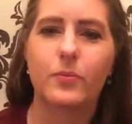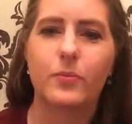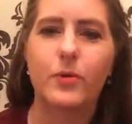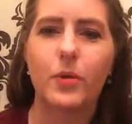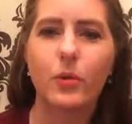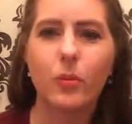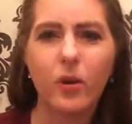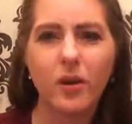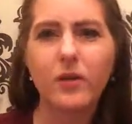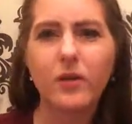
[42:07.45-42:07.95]

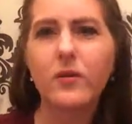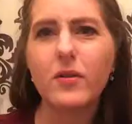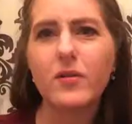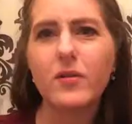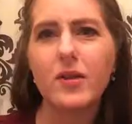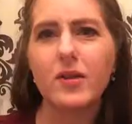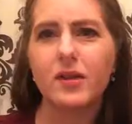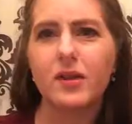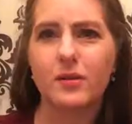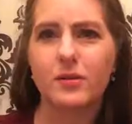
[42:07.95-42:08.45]
One of the
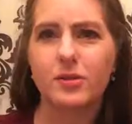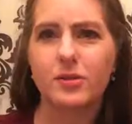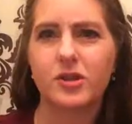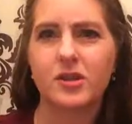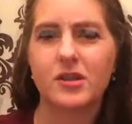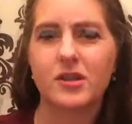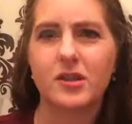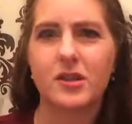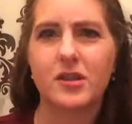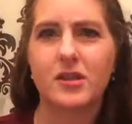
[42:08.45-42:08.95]
videos she
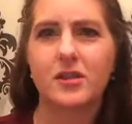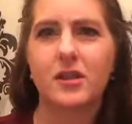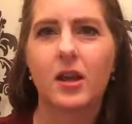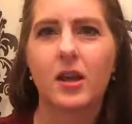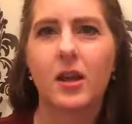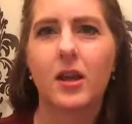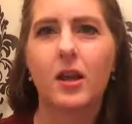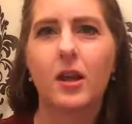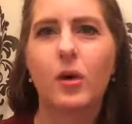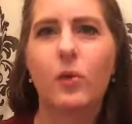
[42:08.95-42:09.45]
did
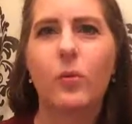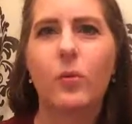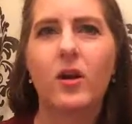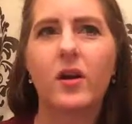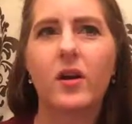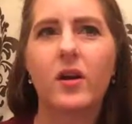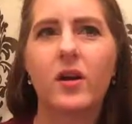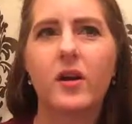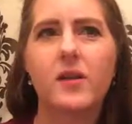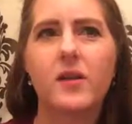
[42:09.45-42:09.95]

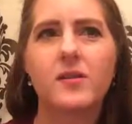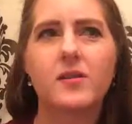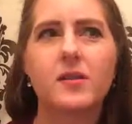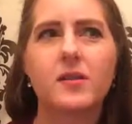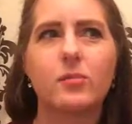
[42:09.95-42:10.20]
was